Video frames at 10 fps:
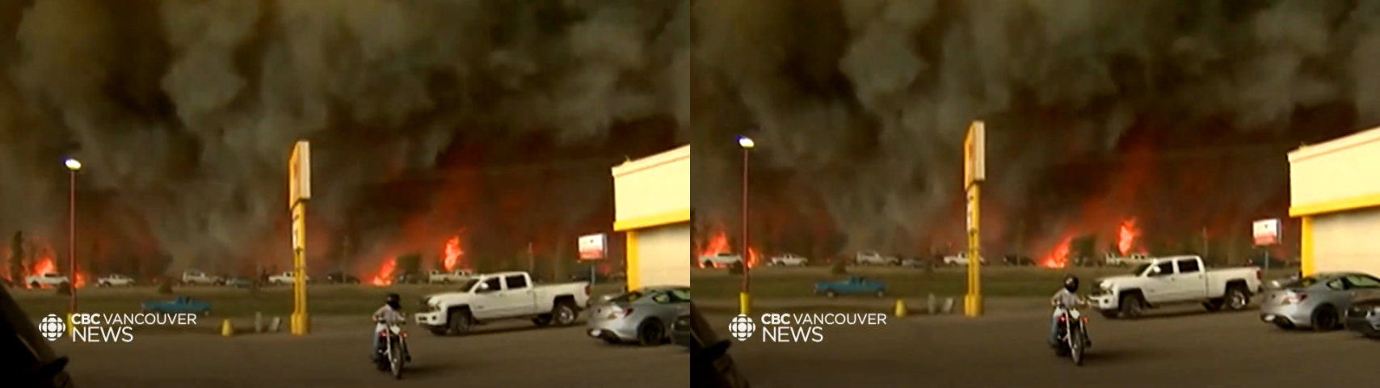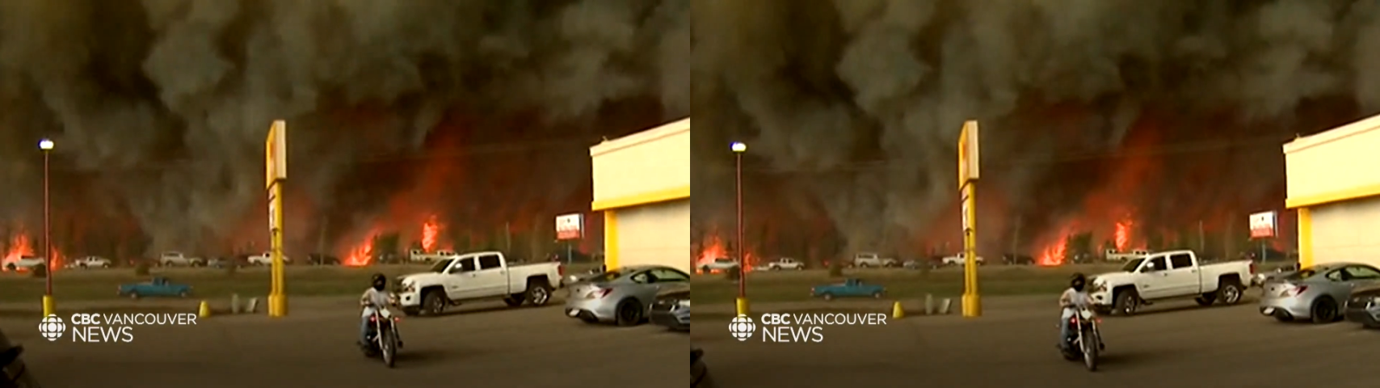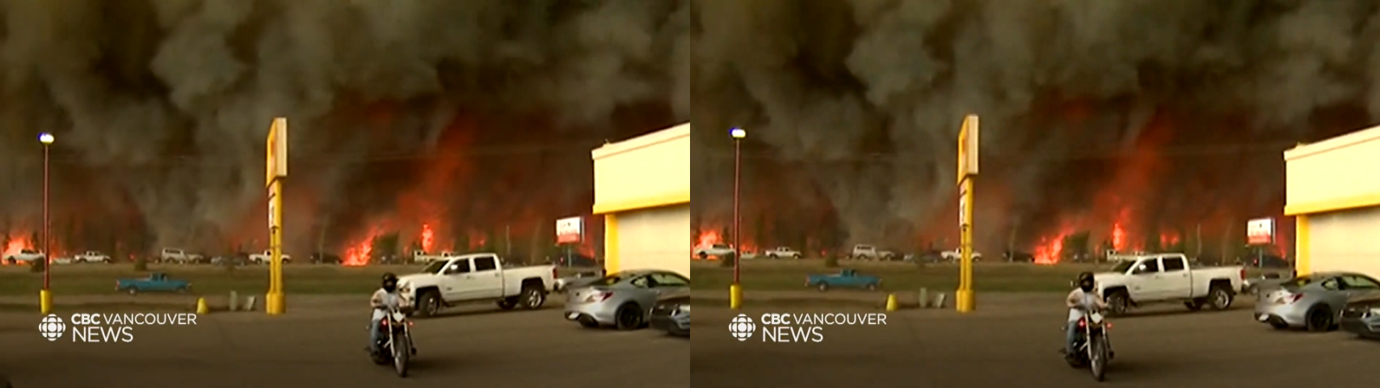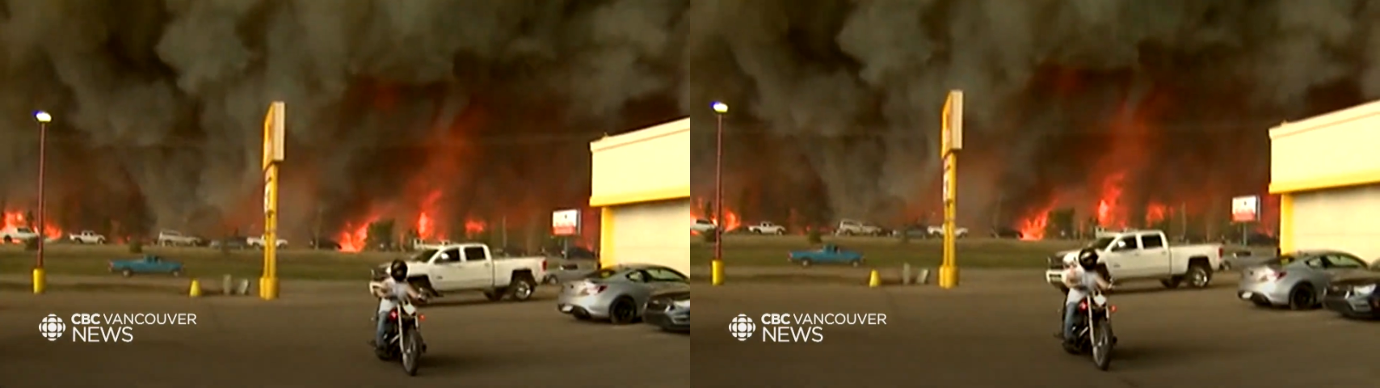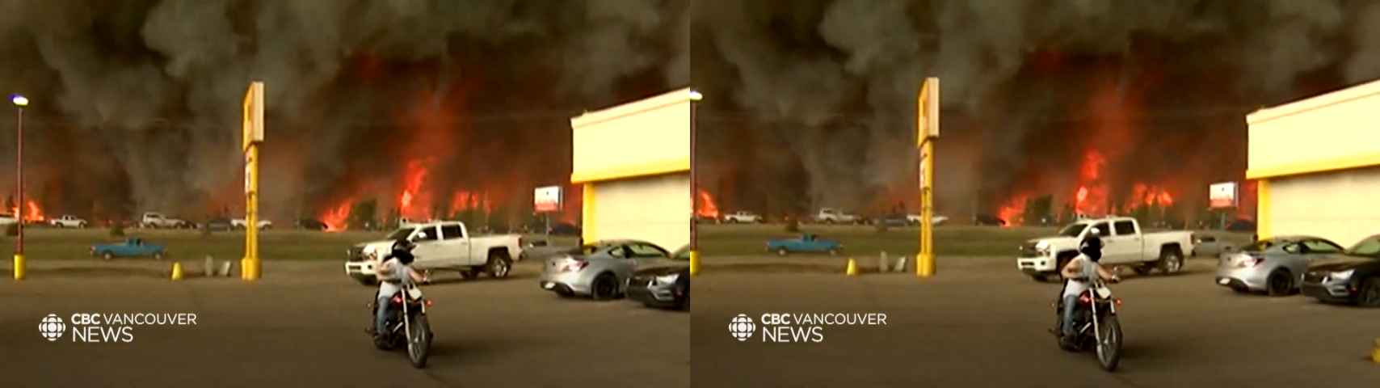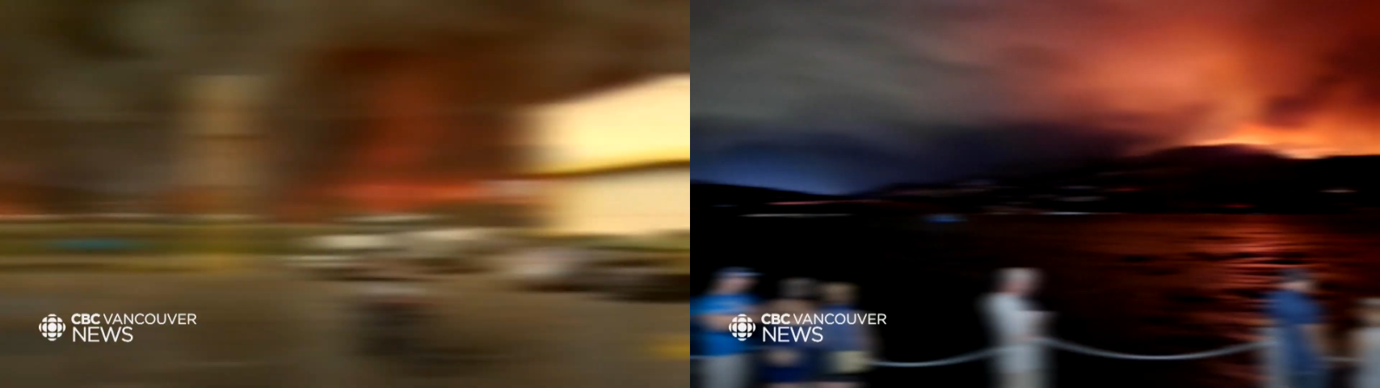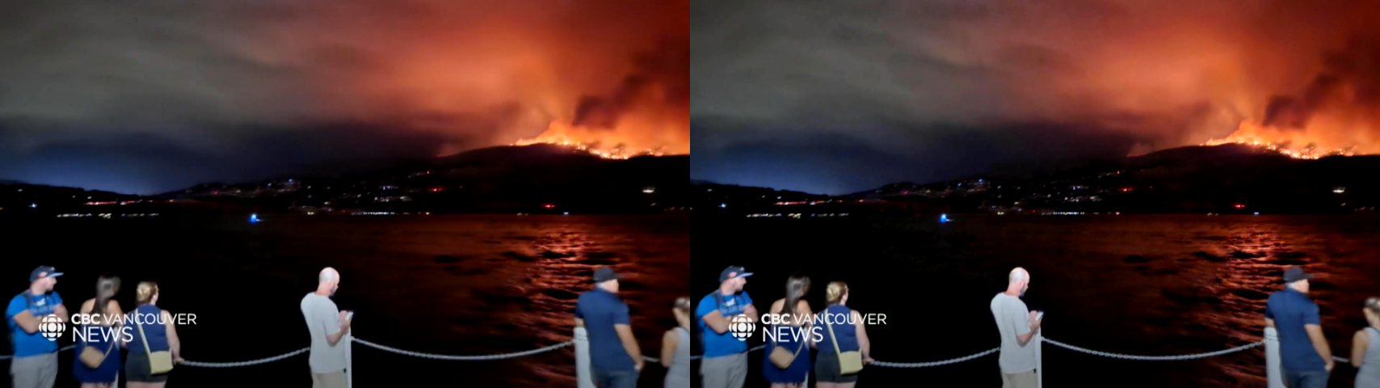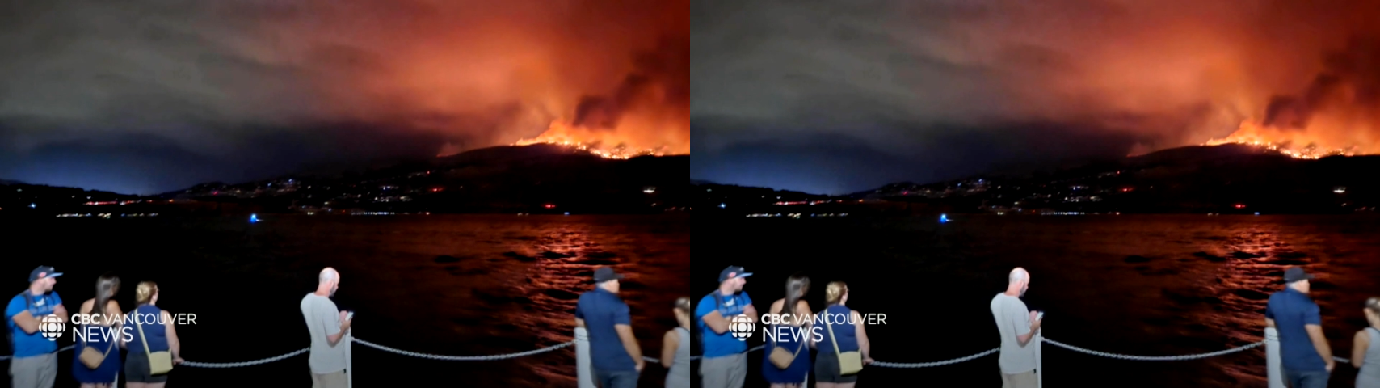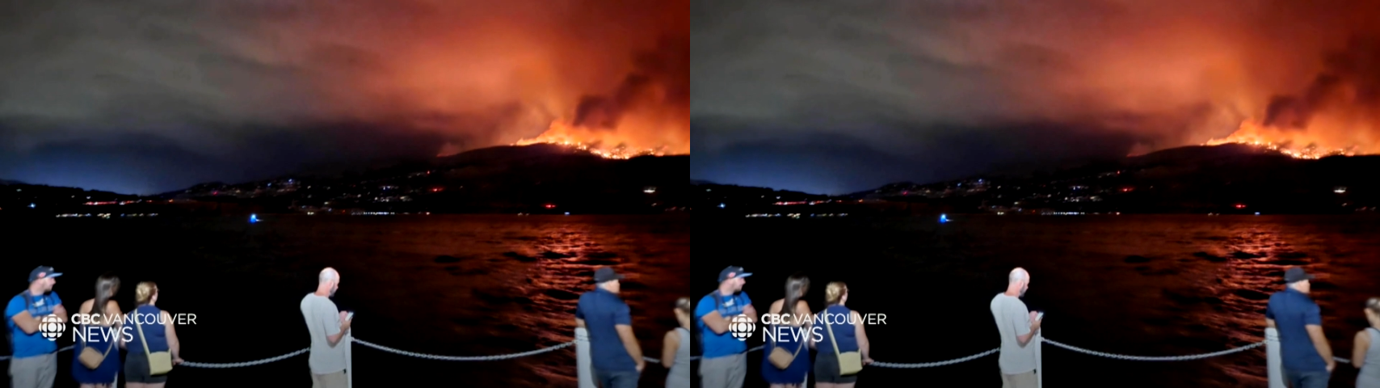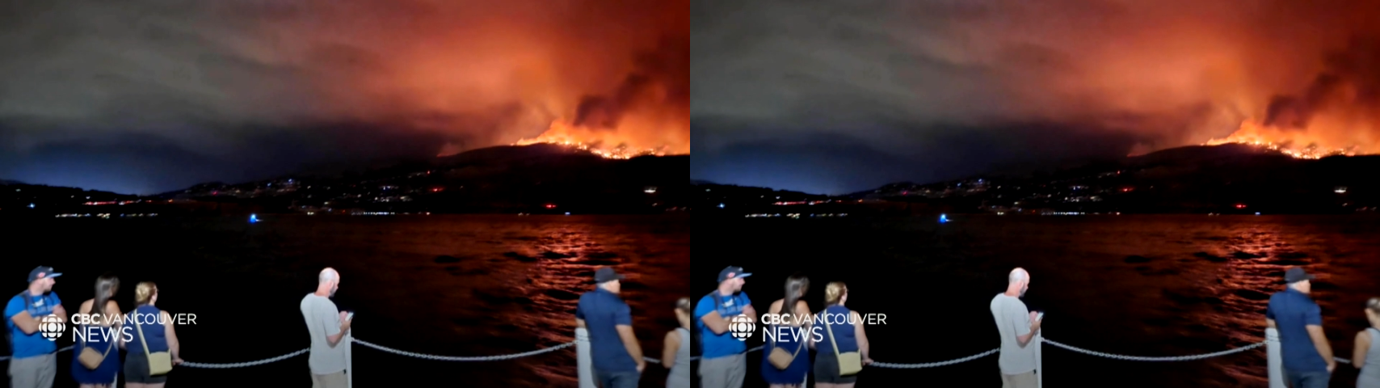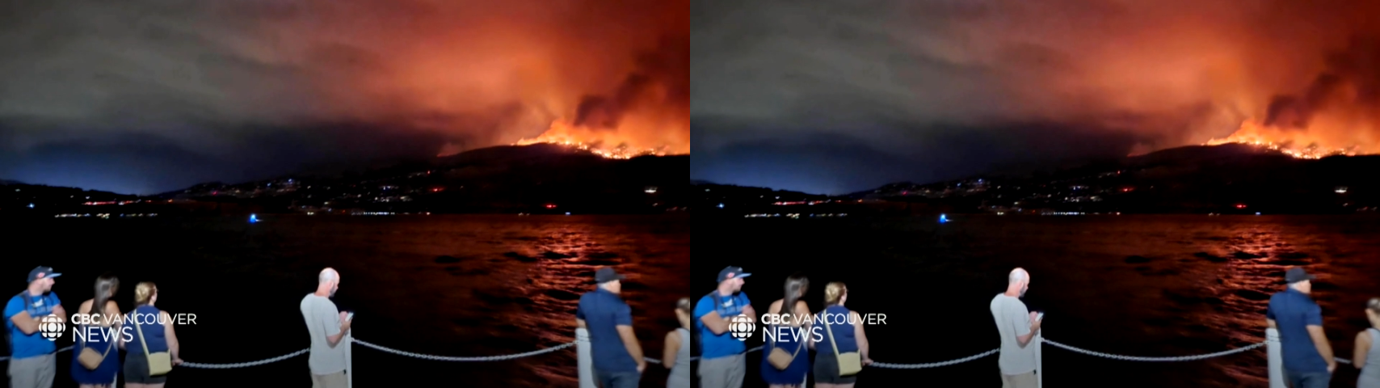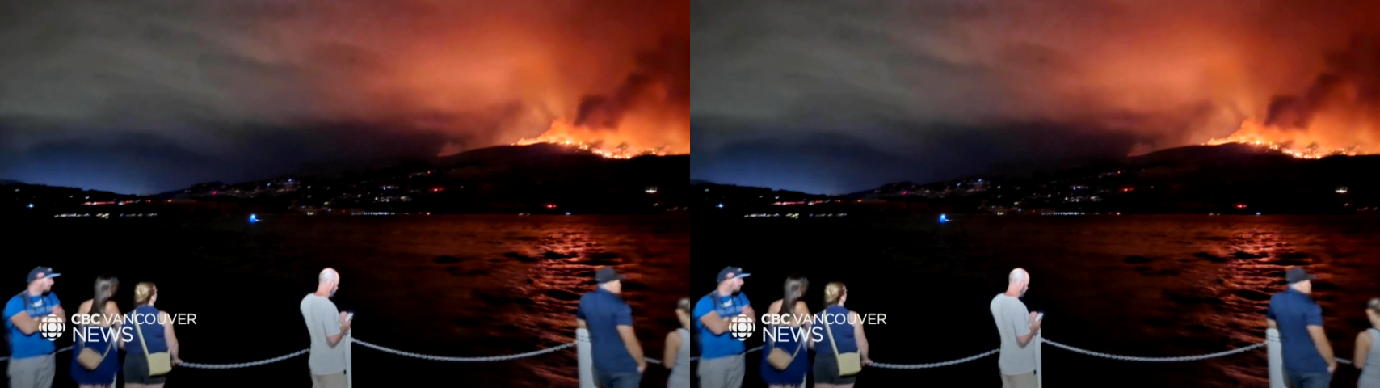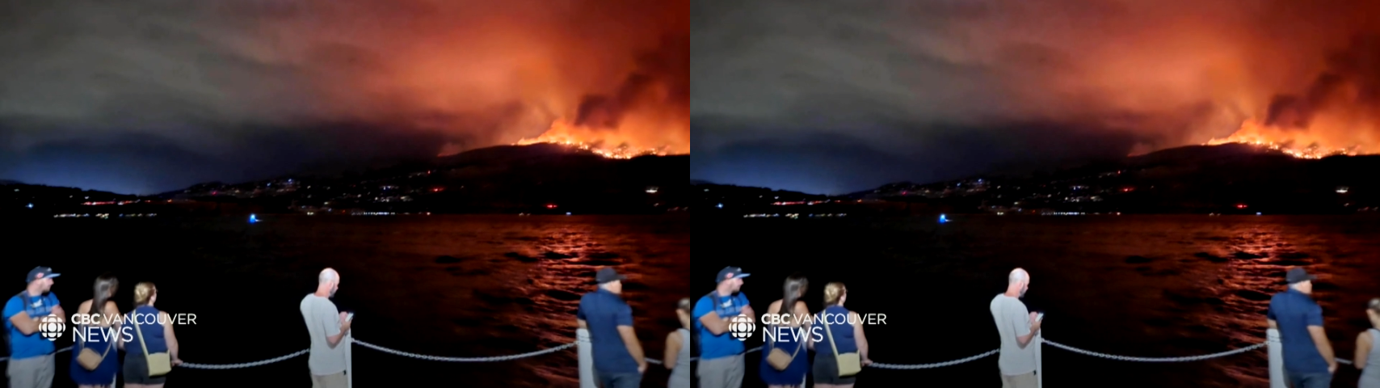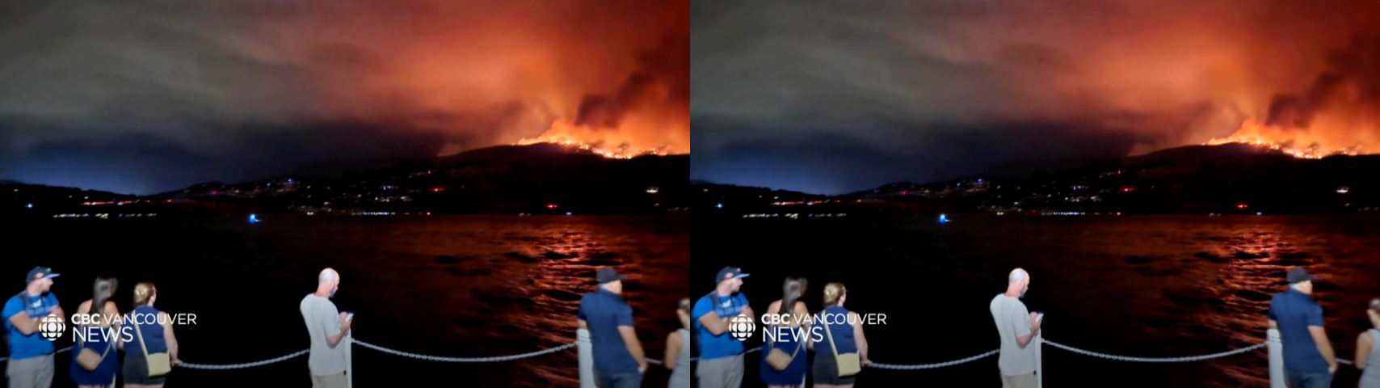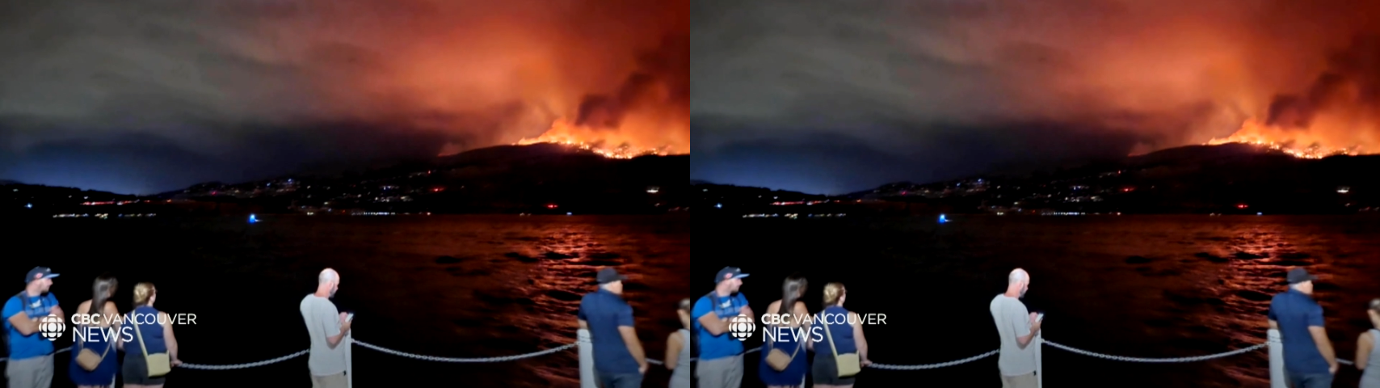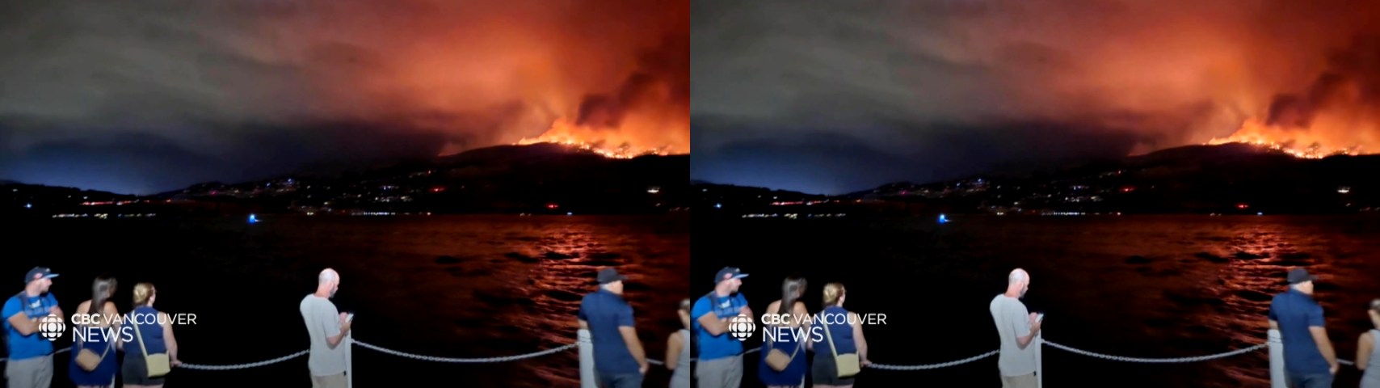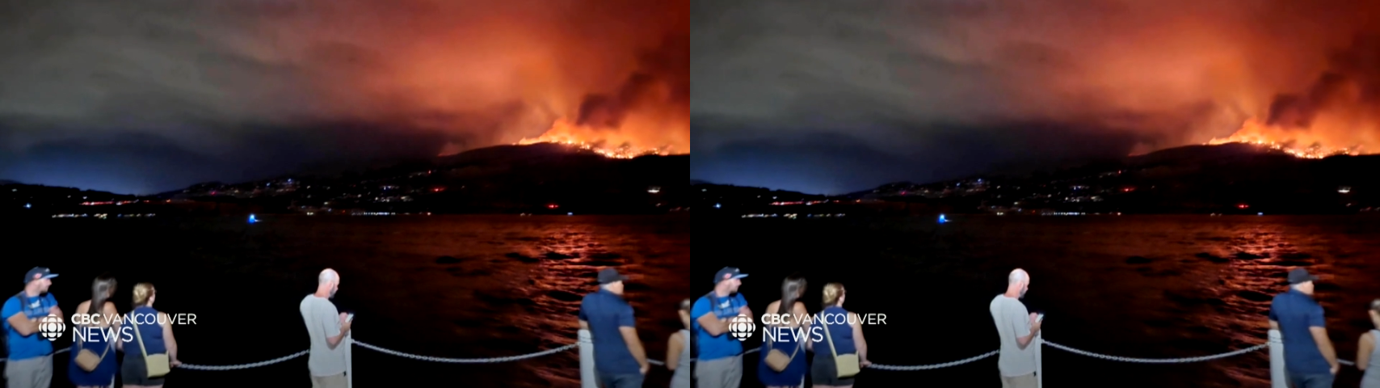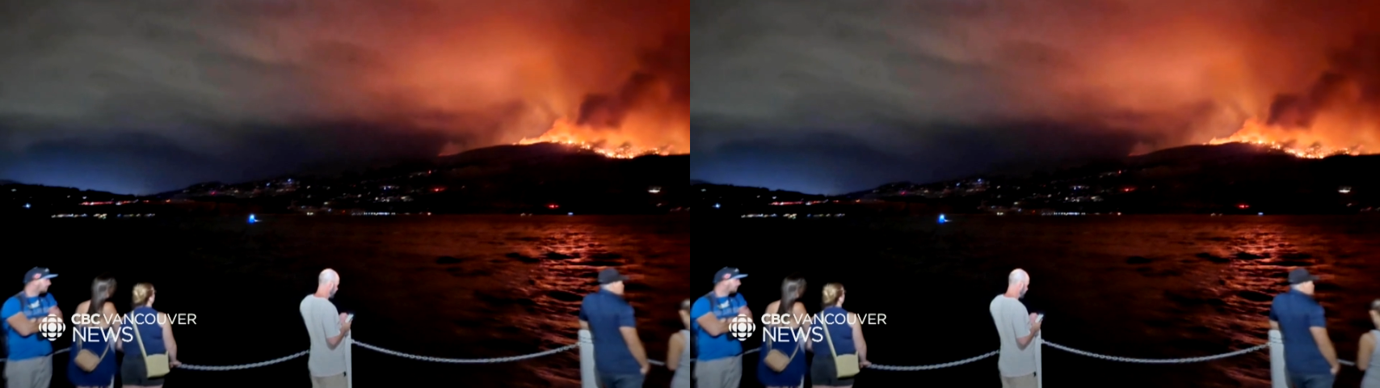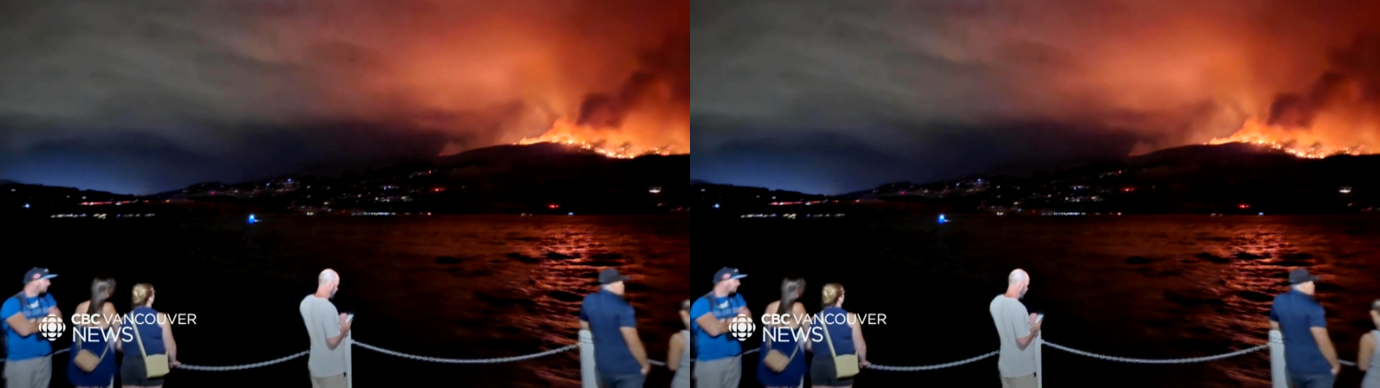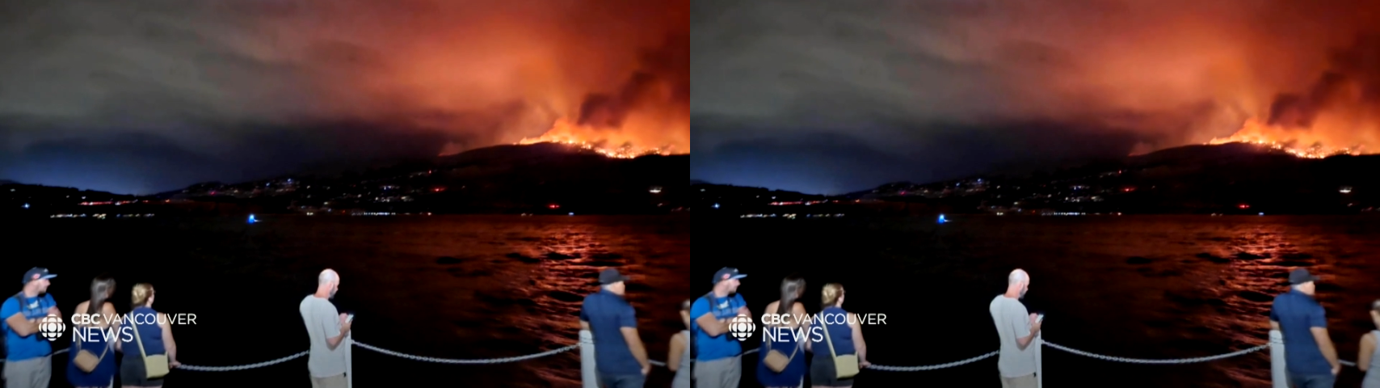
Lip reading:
Nobody's mouth can be seen.